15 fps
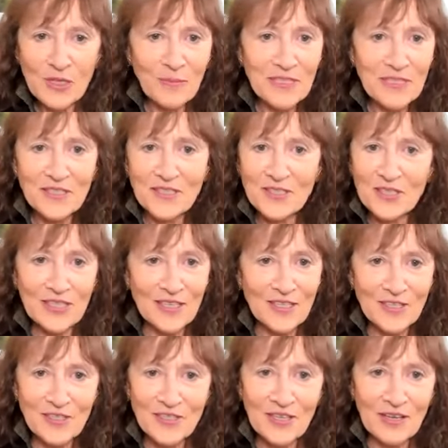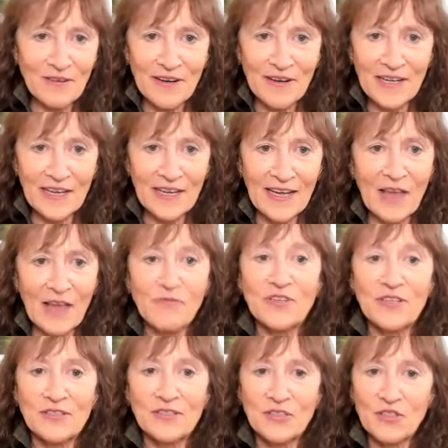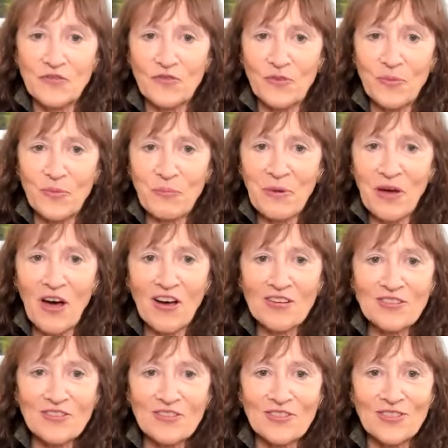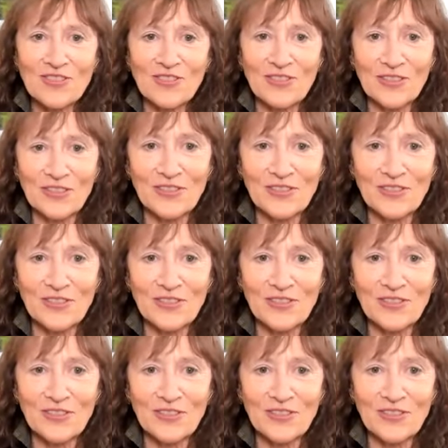I mean, is is there any evidence from the past that?